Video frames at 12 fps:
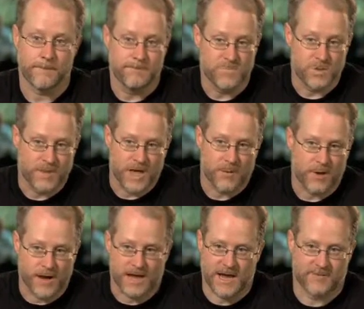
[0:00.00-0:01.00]
You may
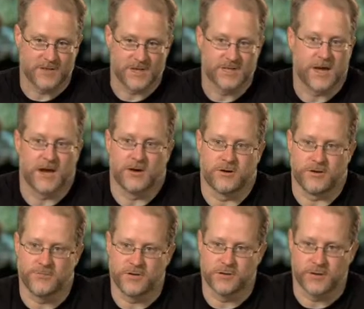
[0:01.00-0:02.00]
want to have the entire
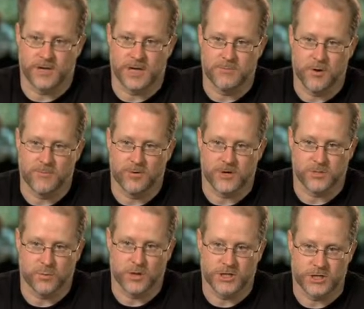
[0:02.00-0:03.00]
inventory come over as
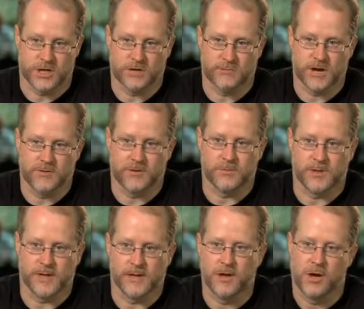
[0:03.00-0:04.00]
one giant recovery
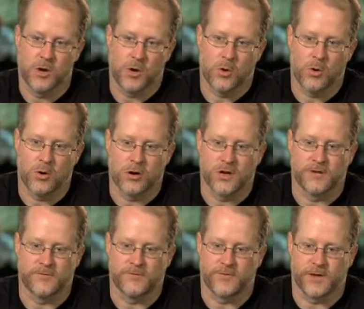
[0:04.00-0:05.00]
plan, or
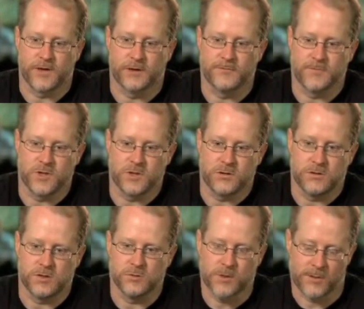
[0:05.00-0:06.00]
if
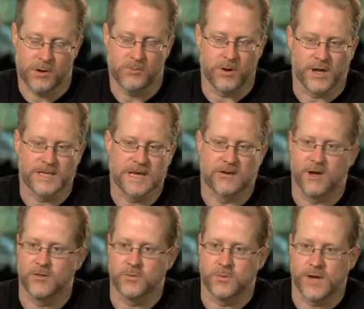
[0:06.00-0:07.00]
you might want to break it down
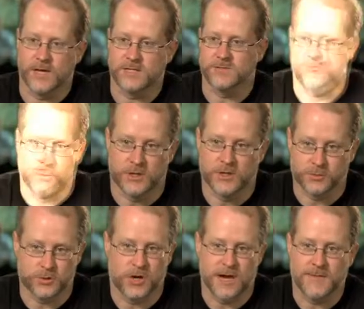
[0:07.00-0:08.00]
other ways. We're
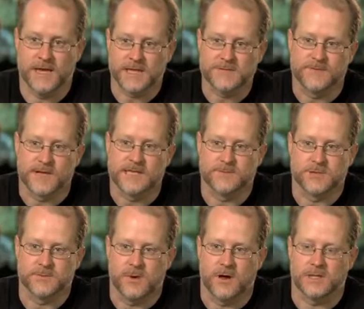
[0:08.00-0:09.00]
trying to make it as flexible
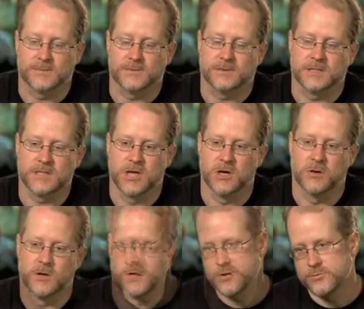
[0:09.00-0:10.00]
as possible.
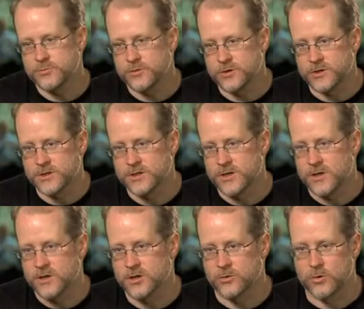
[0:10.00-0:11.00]
So you can put
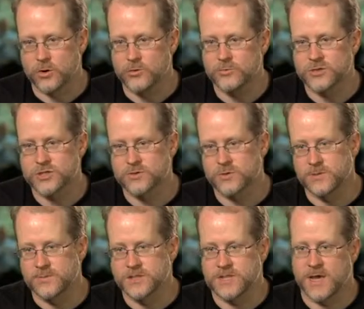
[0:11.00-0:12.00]
your own
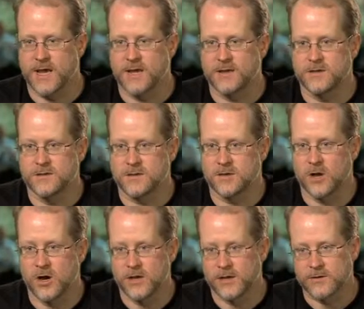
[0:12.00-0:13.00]
scripts and
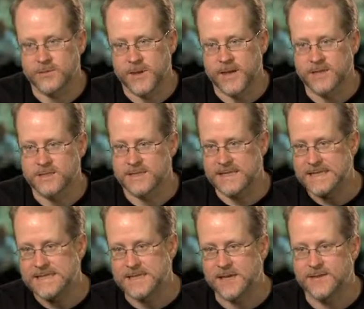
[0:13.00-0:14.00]
call-out commands
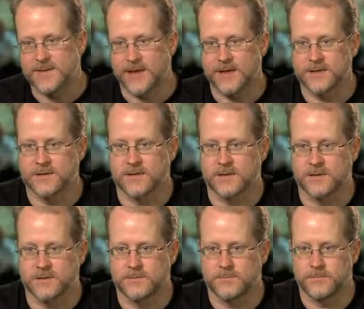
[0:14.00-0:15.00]
inside that